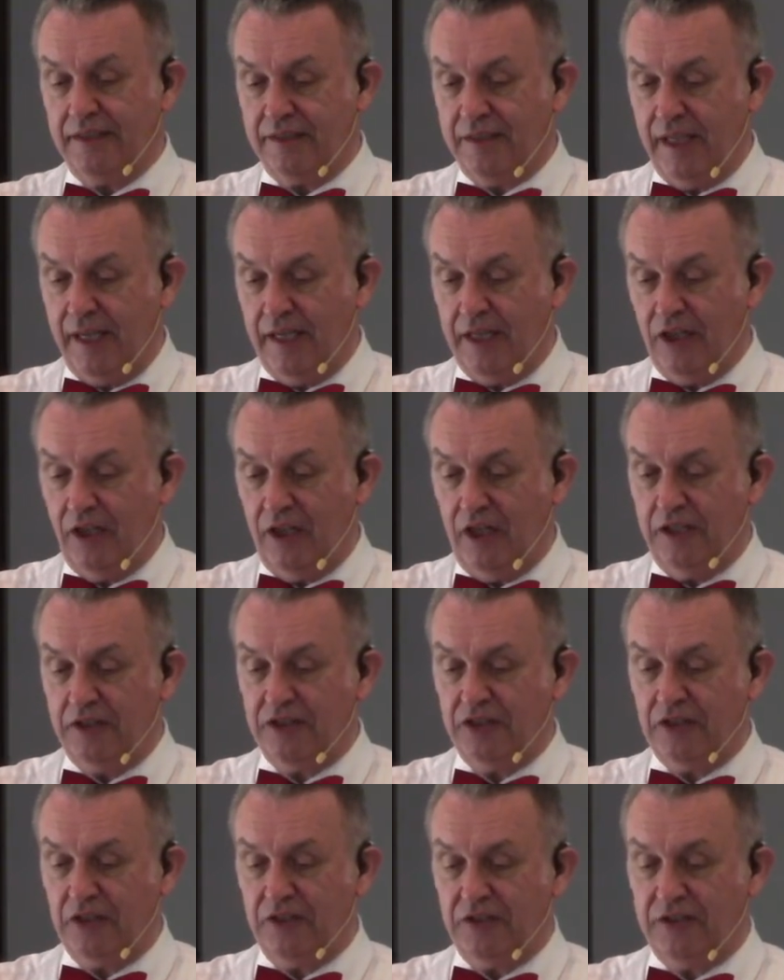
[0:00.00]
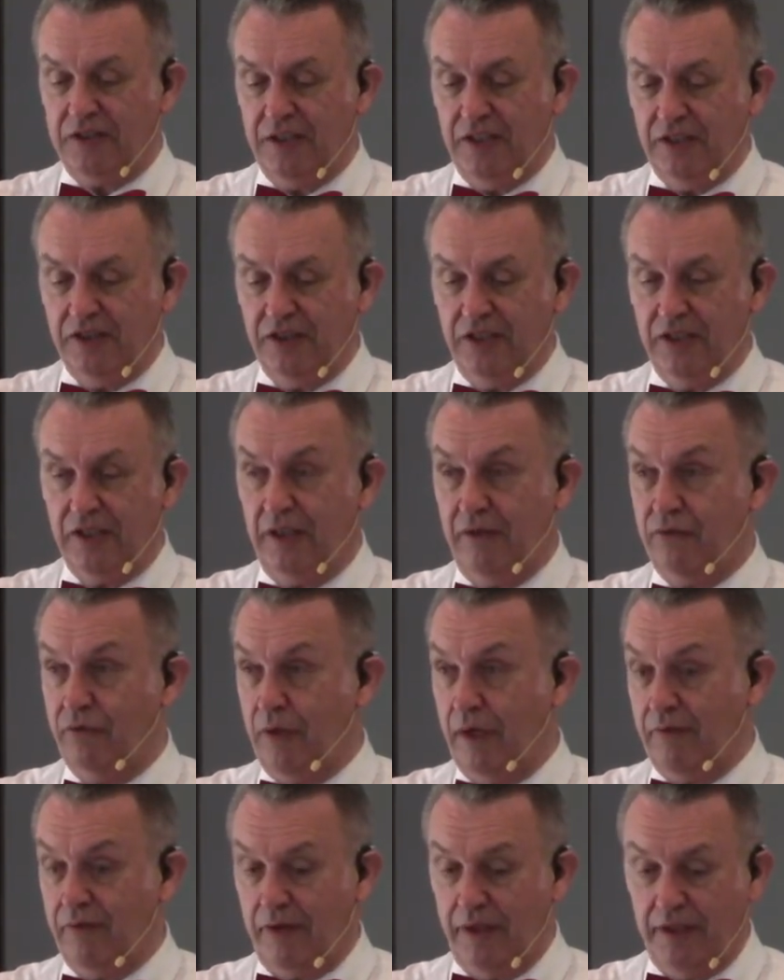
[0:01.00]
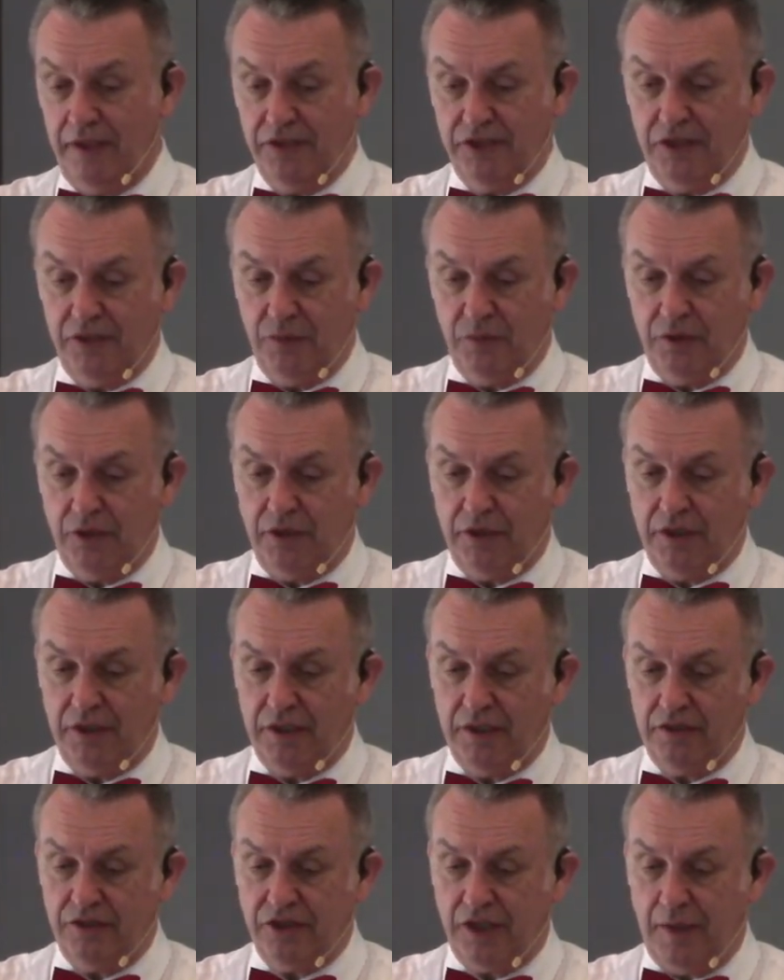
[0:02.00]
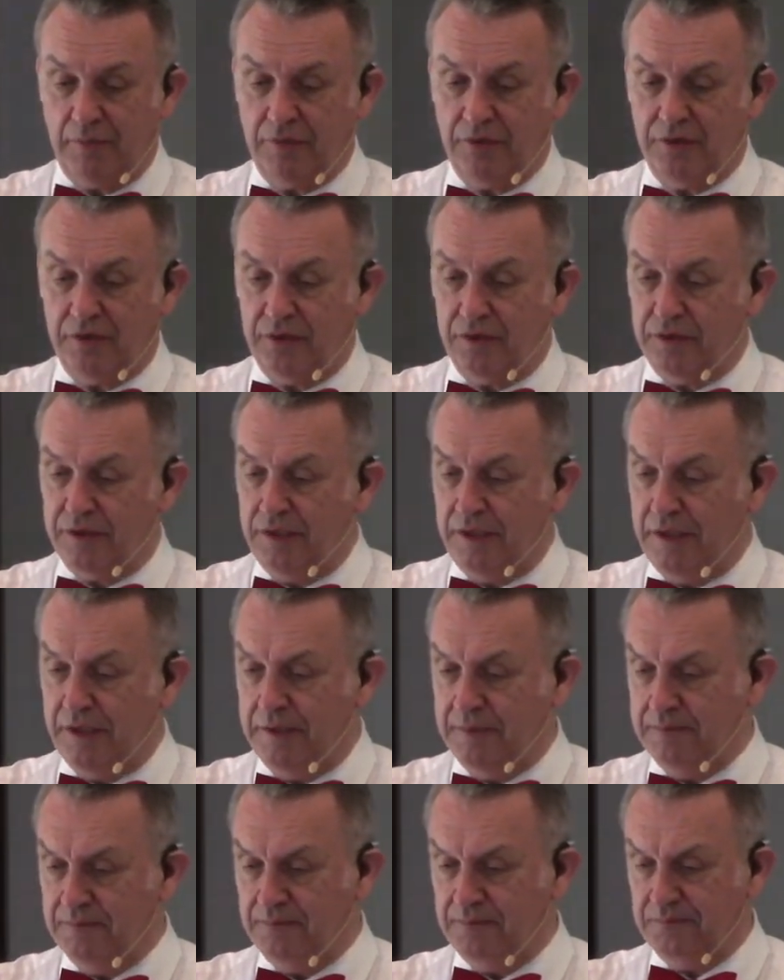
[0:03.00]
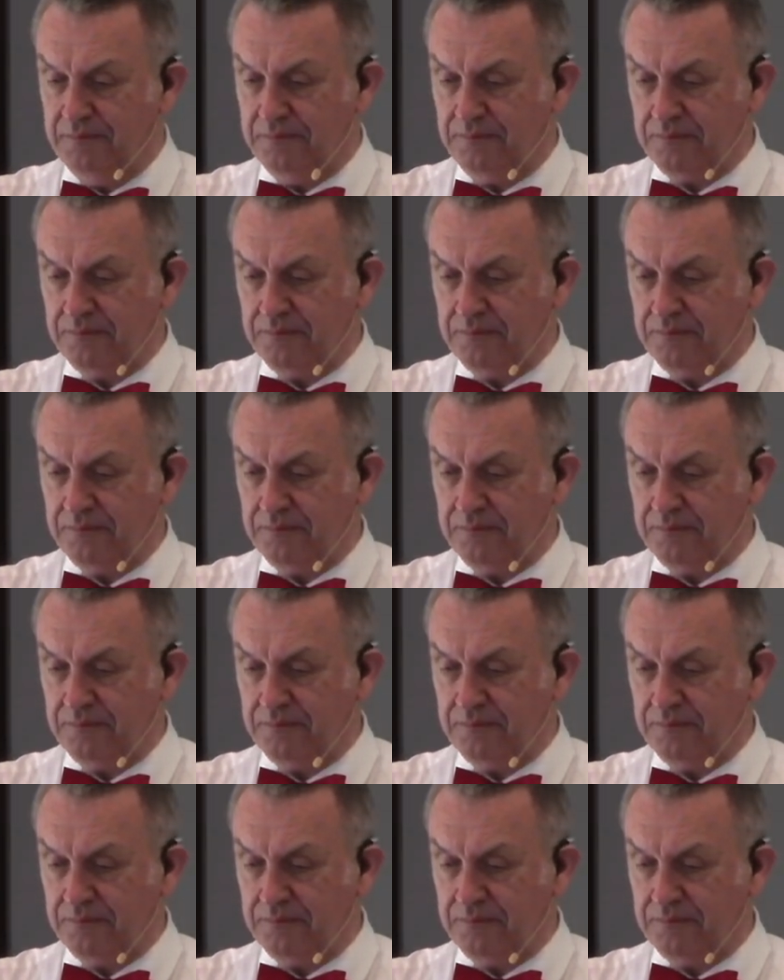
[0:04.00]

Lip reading: eschatological teaching of Revelation. We are in chapter 13.